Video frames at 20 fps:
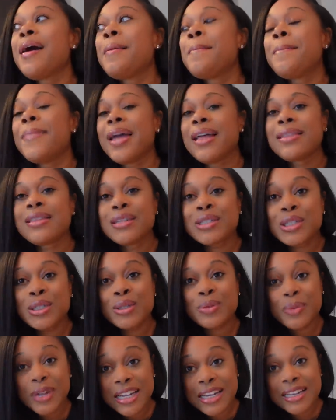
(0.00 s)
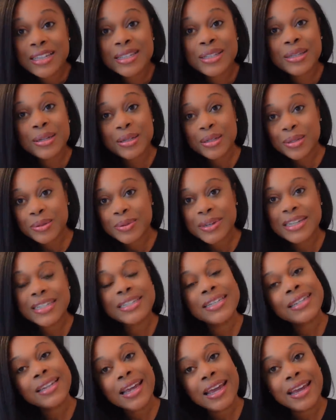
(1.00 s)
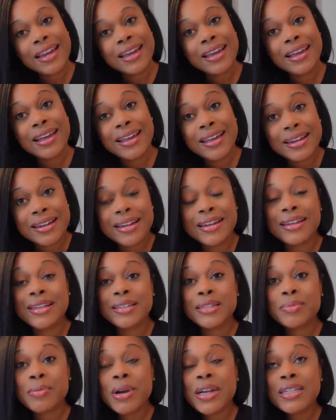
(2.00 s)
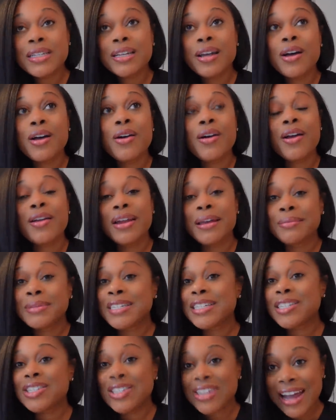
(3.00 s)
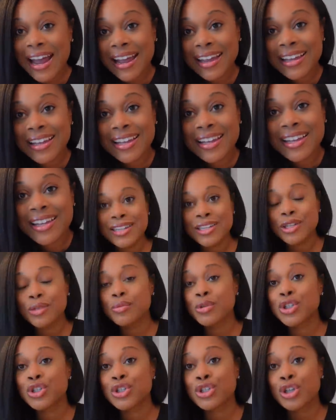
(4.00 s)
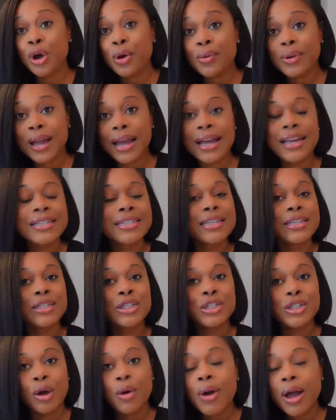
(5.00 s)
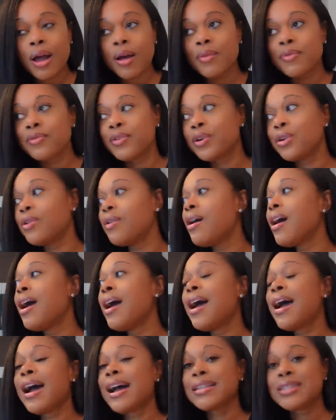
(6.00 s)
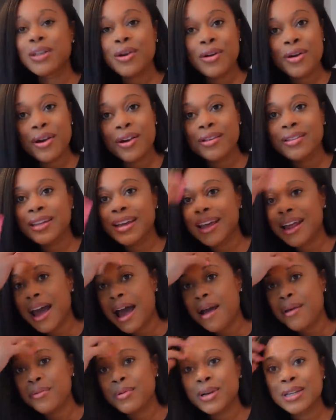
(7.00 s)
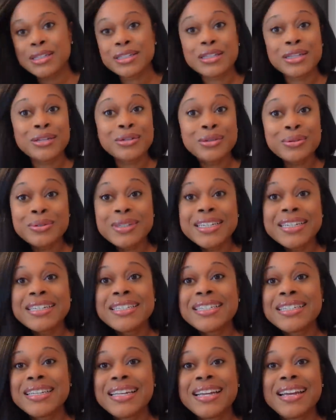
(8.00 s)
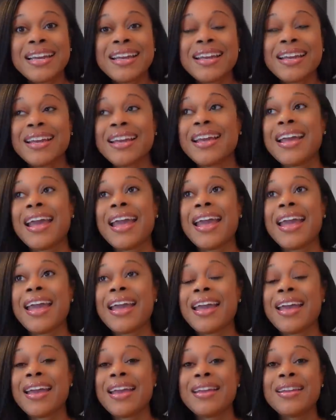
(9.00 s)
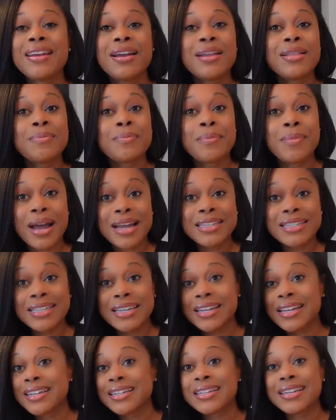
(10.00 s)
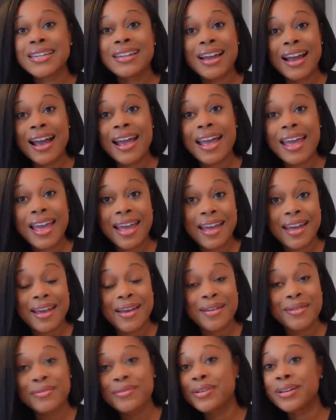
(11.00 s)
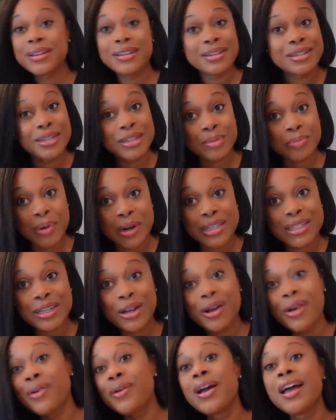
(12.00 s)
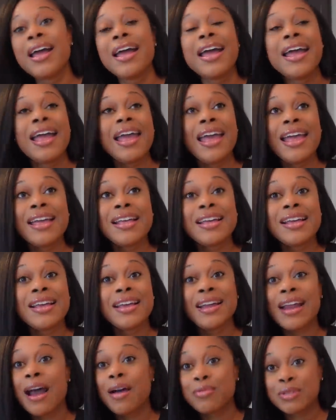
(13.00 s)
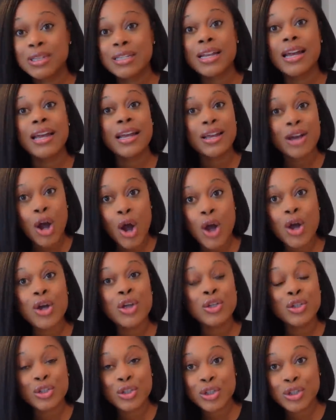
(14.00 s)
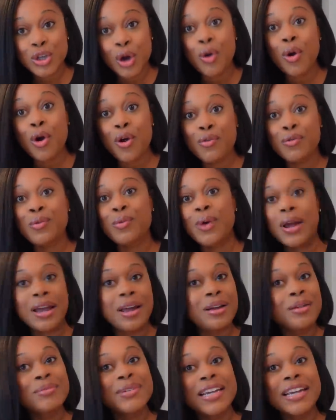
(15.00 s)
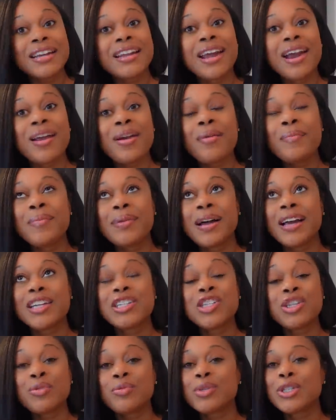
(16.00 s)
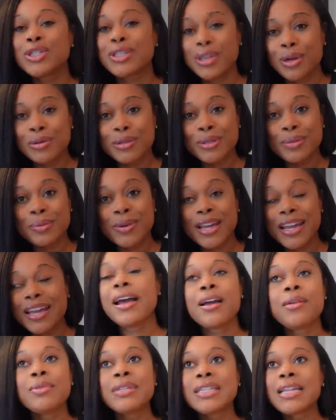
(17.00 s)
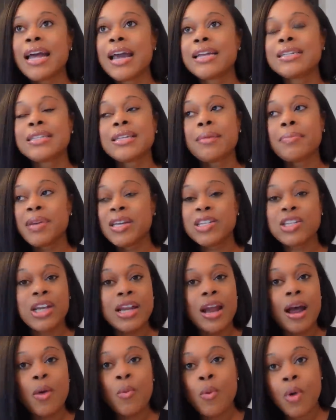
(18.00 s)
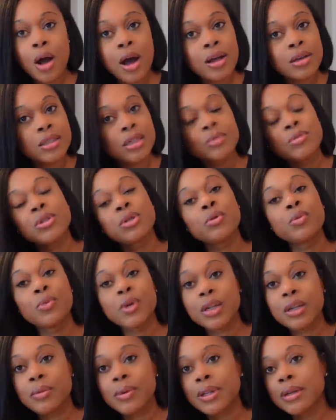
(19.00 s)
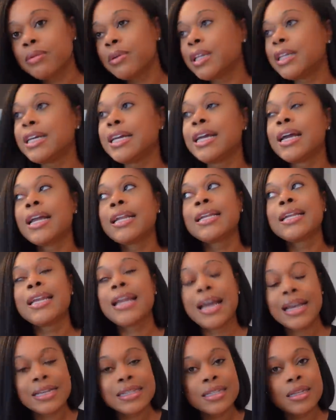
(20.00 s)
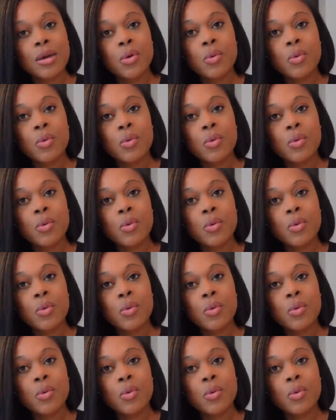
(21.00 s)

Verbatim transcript: Met the sweetest, sweetest lady in Nespresso. Her name is Jackie. She was so nice and so helpful. I told her that I was new to the city and my city did not have Nespresso. And I was like, so overwhelmed in there but she was so sweet it was nice PJ and I walked it was a really really really nice